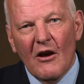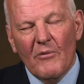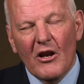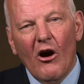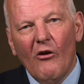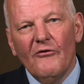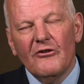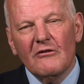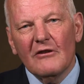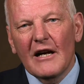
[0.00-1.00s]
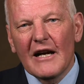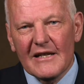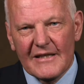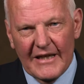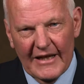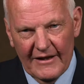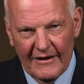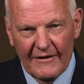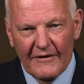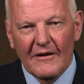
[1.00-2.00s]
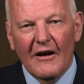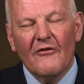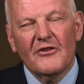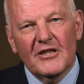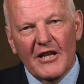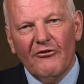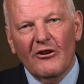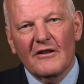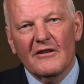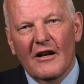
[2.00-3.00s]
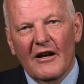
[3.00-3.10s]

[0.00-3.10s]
but a whole variety of different